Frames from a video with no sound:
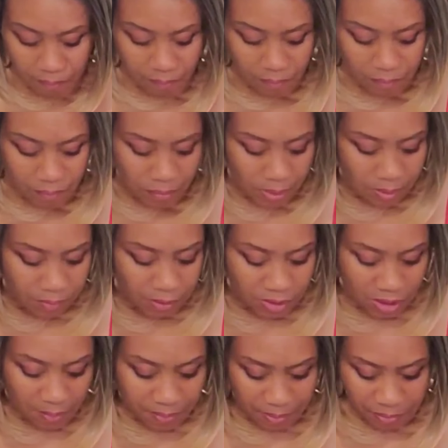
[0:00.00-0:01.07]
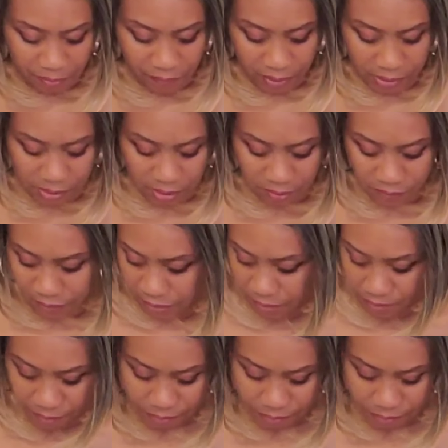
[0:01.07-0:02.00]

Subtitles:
I'm gonna chop up the rest of it